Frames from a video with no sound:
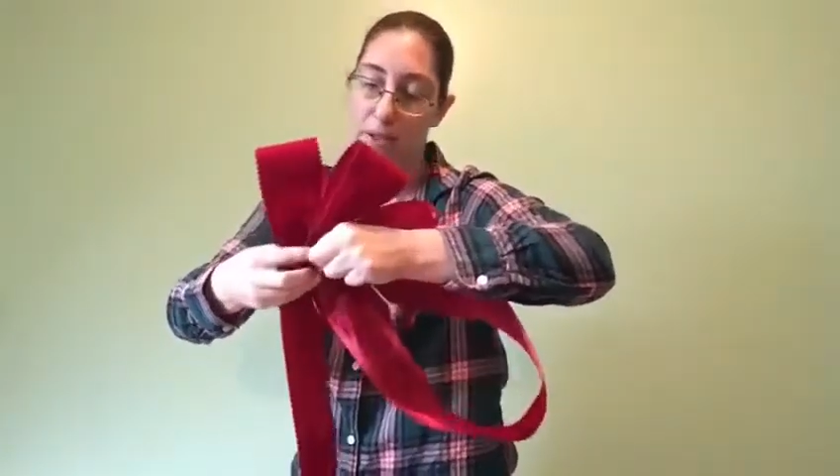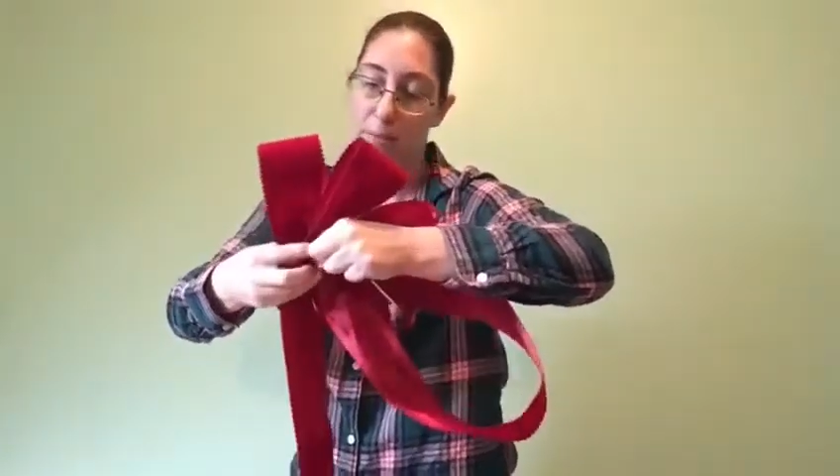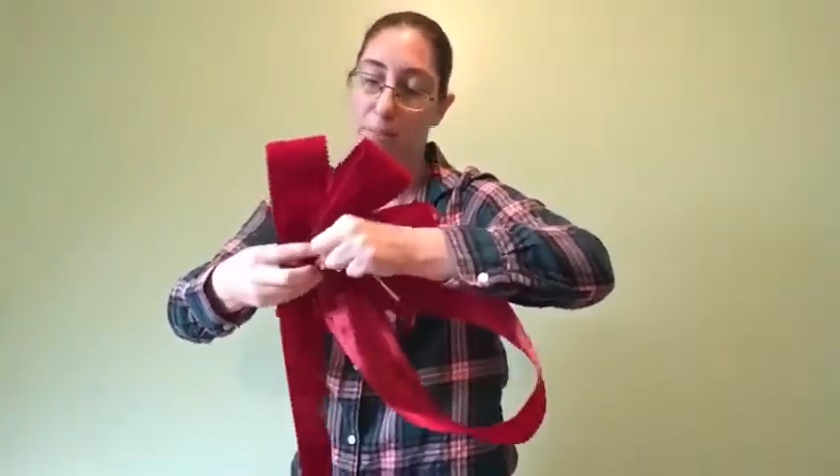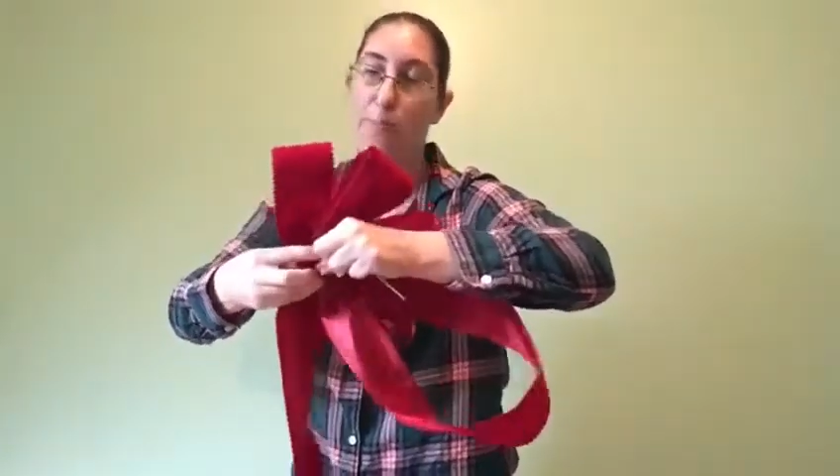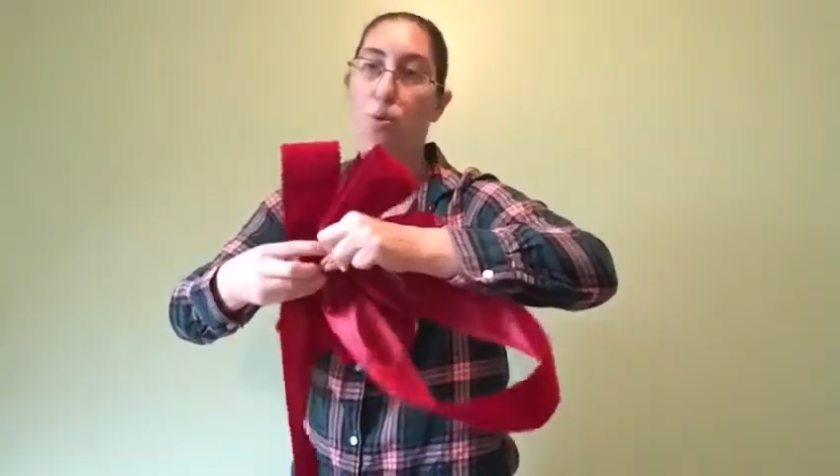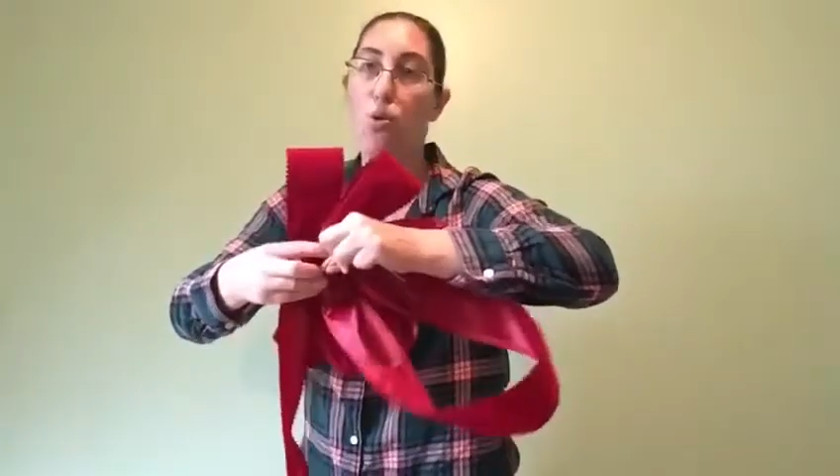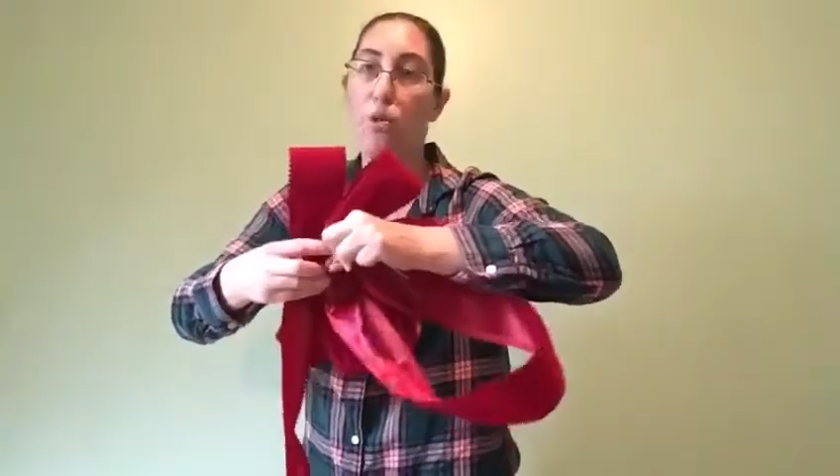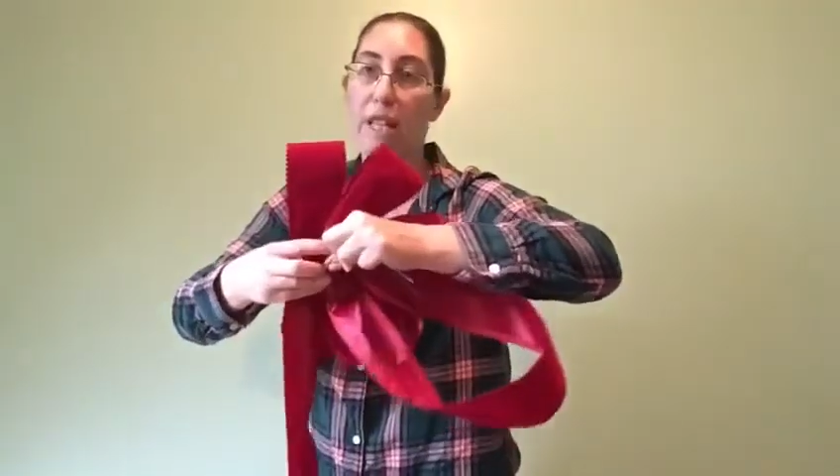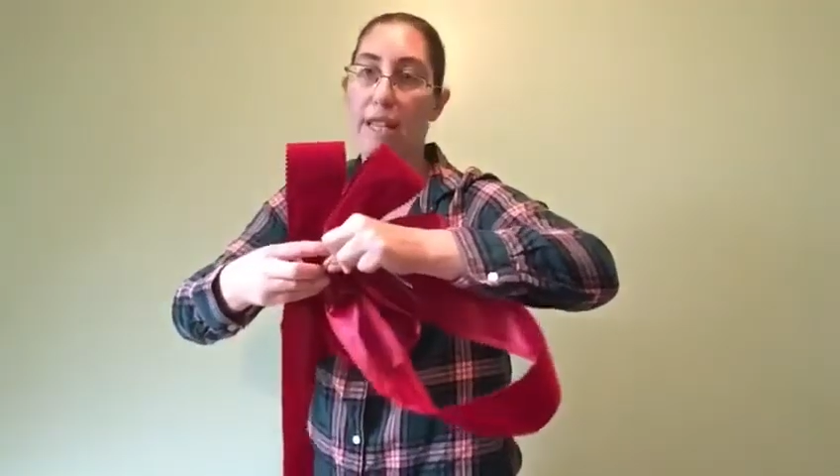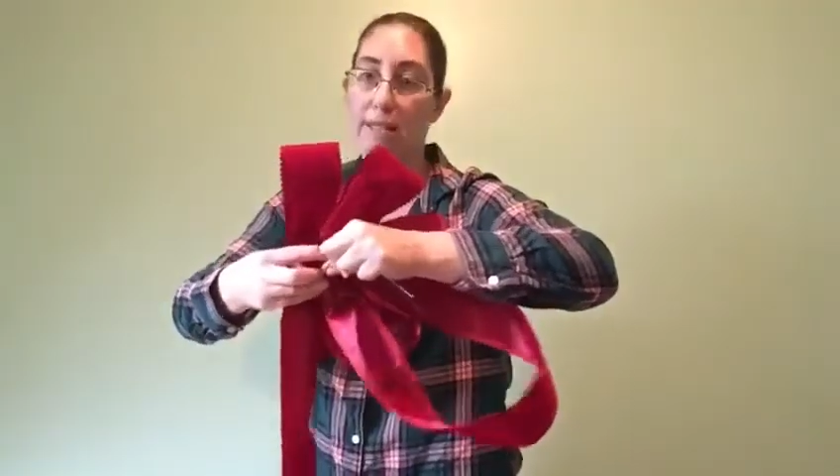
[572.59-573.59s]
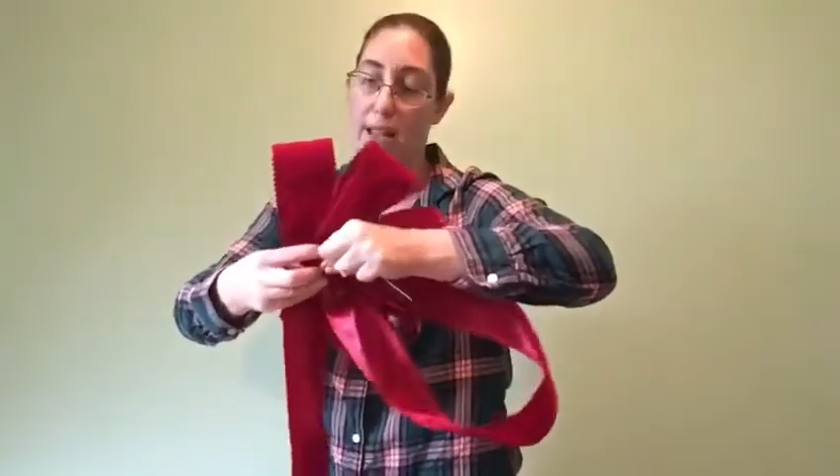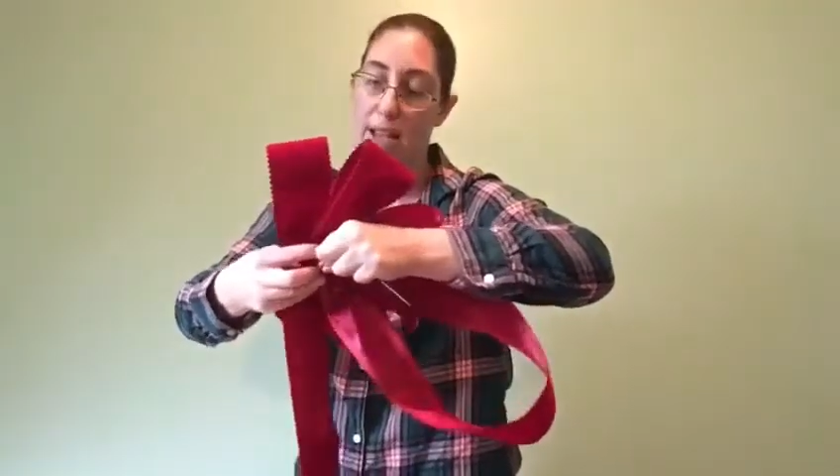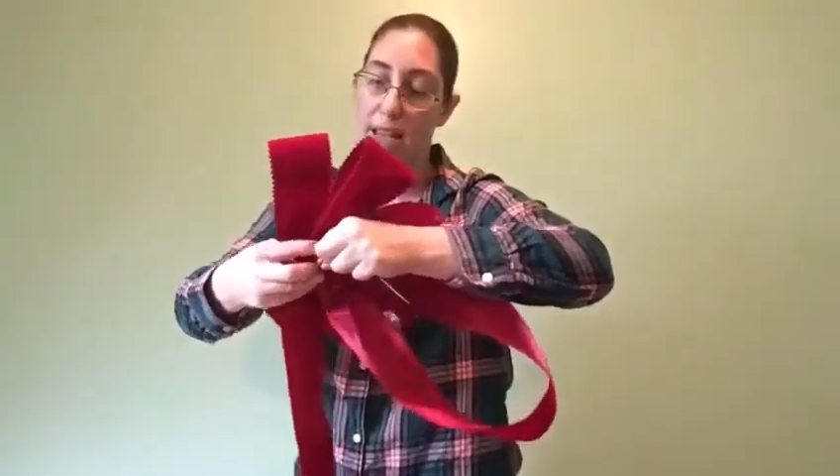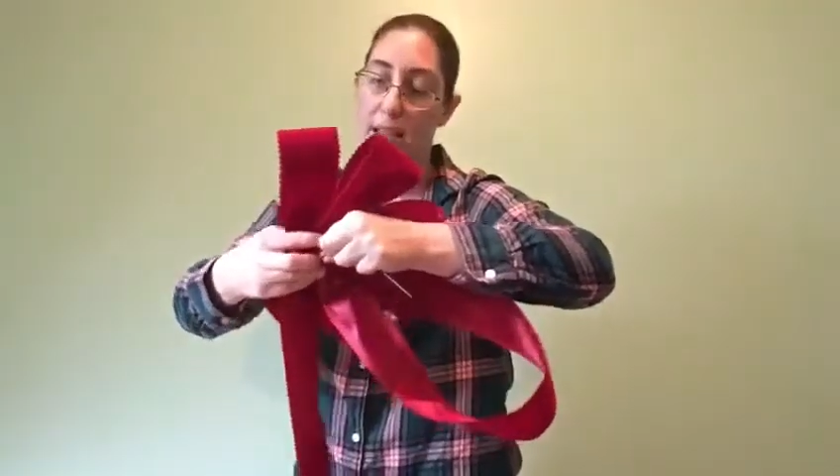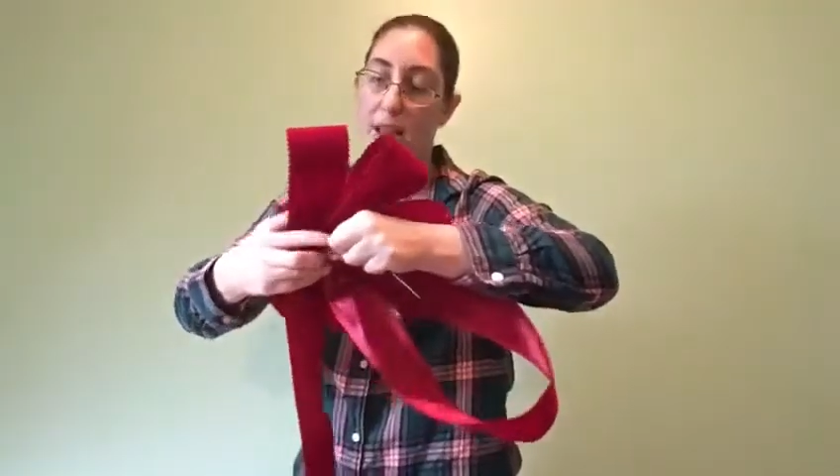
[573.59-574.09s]
So I'm pulling it
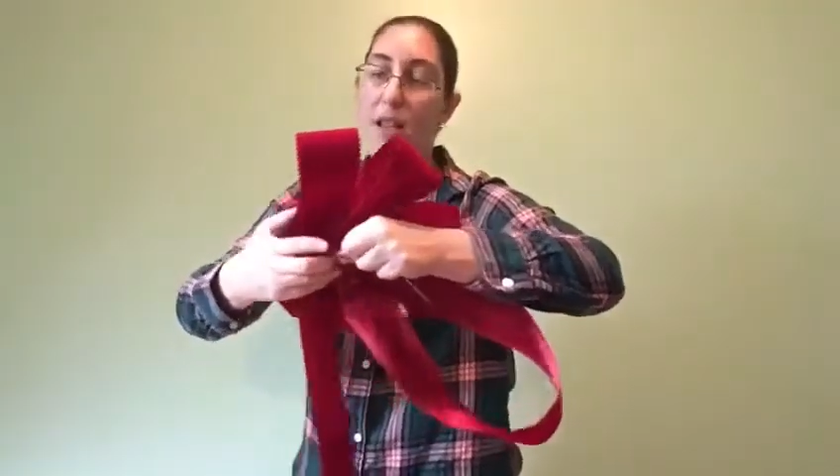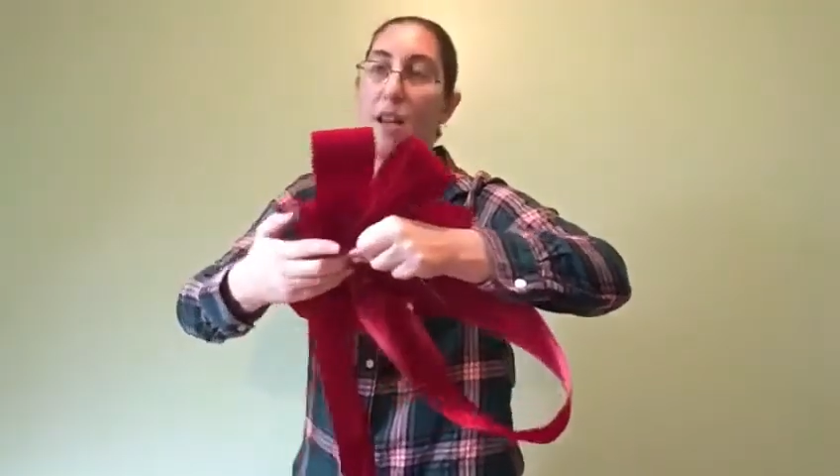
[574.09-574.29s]
tight.